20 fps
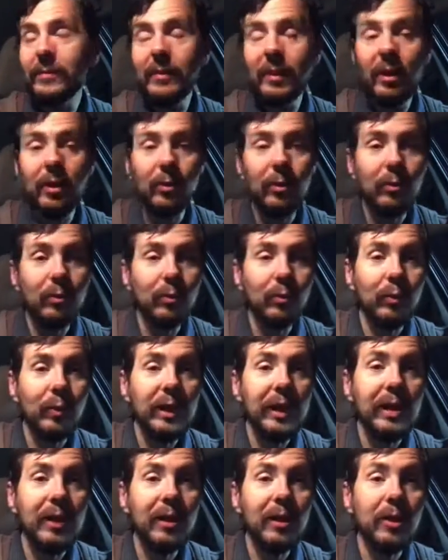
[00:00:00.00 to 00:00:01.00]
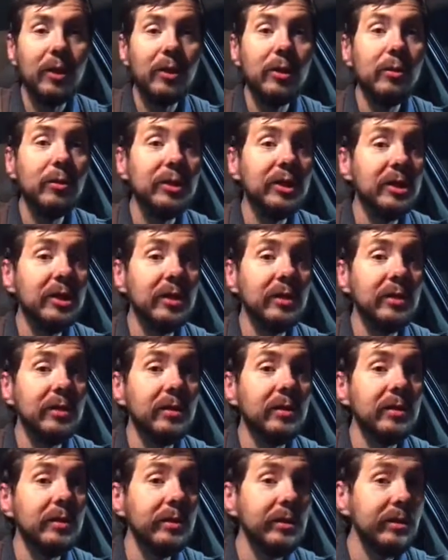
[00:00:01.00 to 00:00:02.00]
we are used
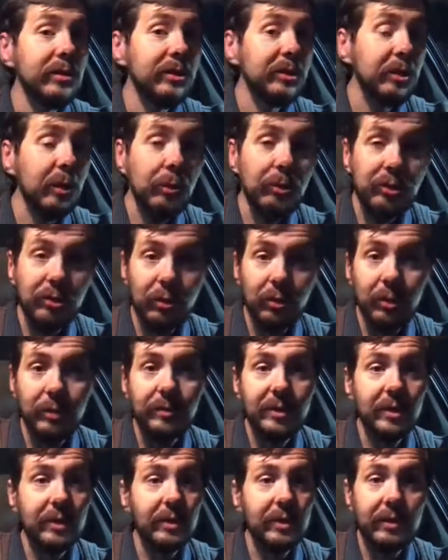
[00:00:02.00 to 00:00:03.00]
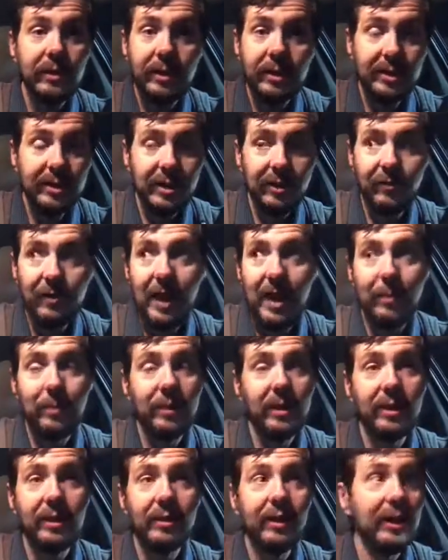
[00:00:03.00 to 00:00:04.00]
to snowstorms and this stuff
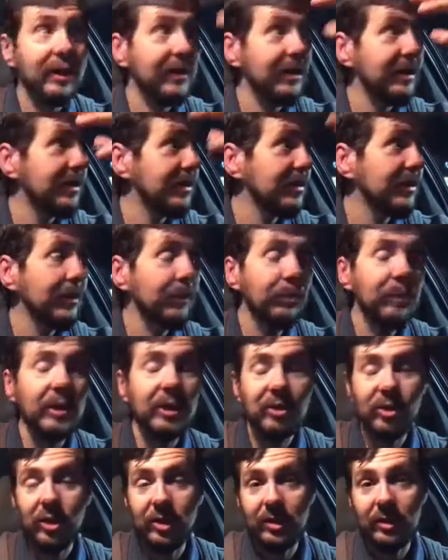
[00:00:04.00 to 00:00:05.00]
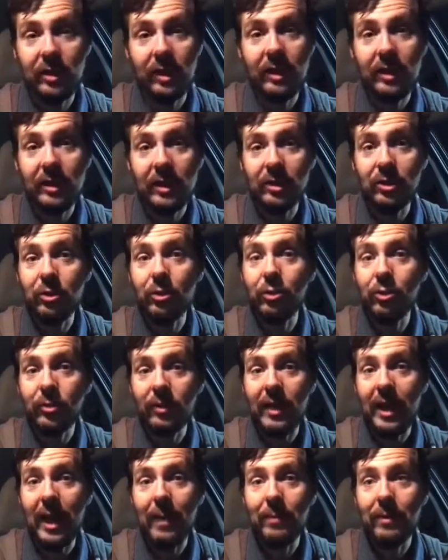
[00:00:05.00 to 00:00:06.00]
happening like this. It doesn't
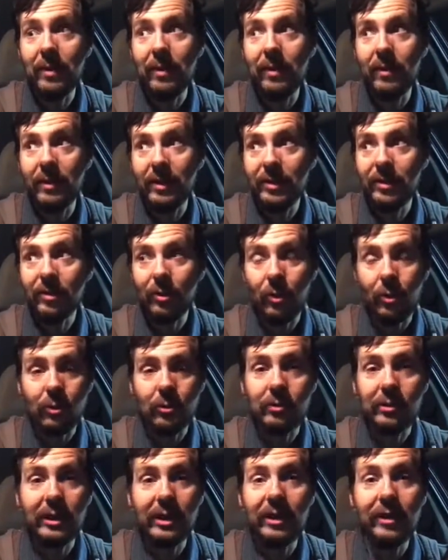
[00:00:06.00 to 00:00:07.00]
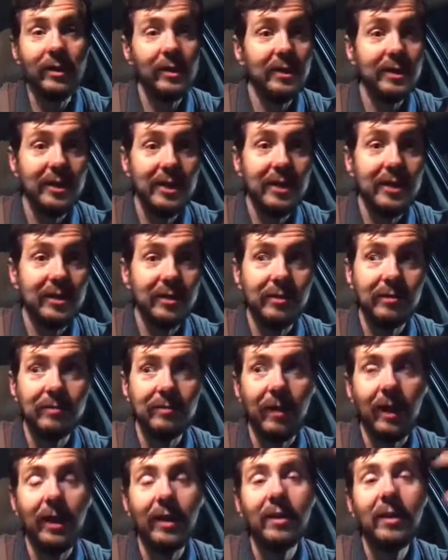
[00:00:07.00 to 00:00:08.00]
usually happen this early in the season,
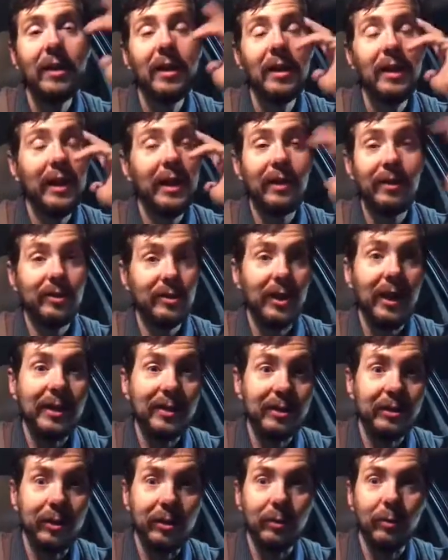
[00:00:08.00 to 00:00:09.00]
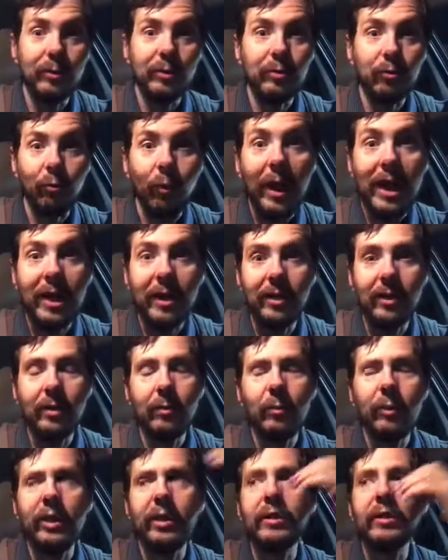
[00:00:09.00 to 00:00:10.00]
right? And it's not snow, it was rain
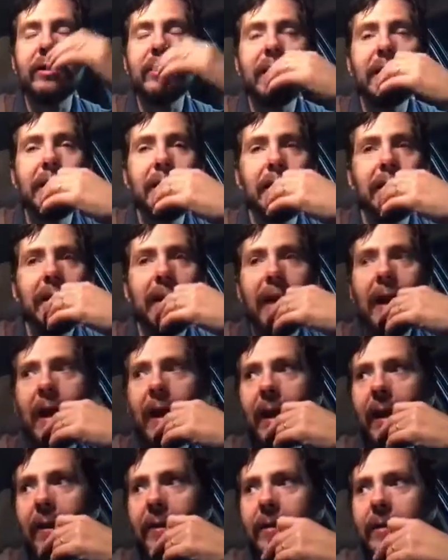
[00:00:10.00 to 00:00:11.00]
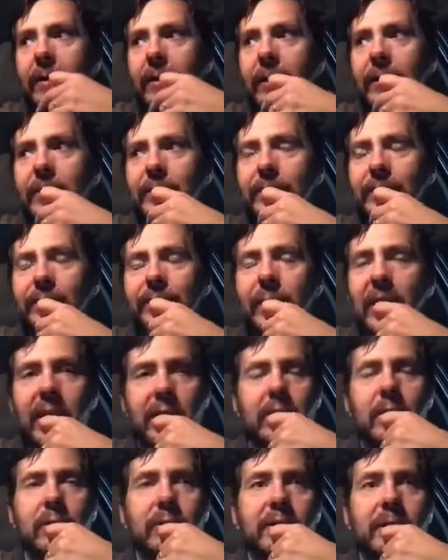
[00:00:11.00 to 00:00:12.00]
and wind. And
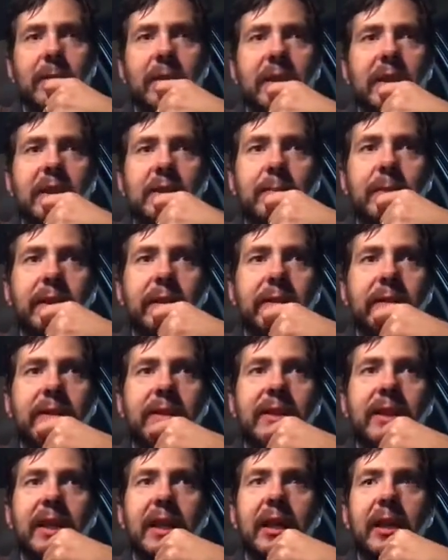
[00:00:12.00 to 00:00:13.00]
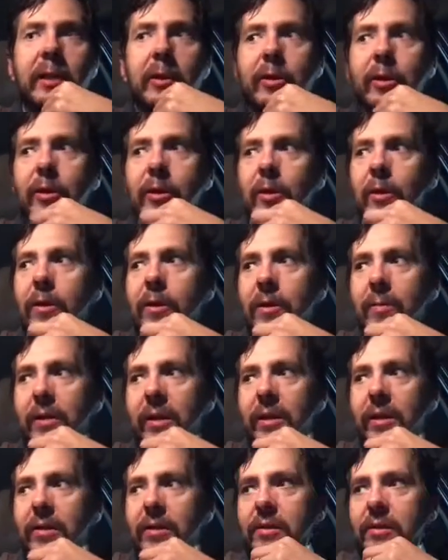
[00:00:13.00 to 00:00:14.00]
I don't know, something that's been sitting here and occurring to
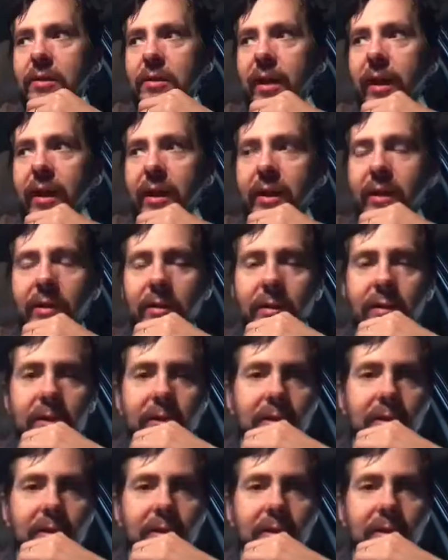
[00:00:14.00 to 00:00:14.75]
me is like